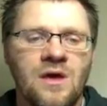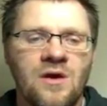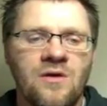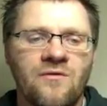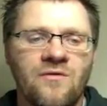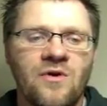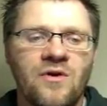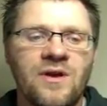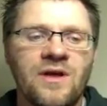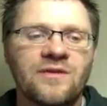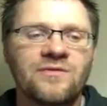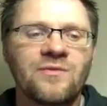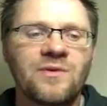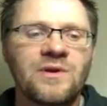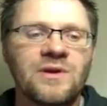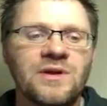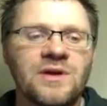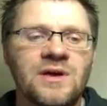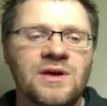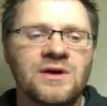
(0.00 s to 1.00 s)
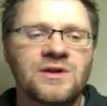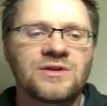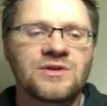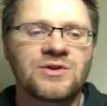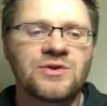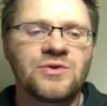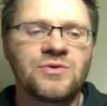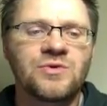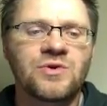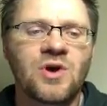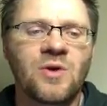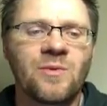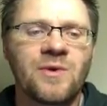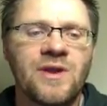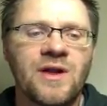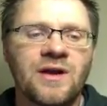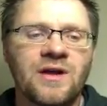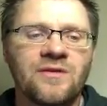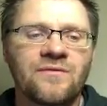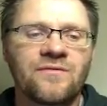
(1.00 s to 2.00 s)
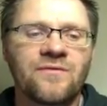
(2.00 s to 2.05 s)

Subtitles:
For our next one, 2, comma, negative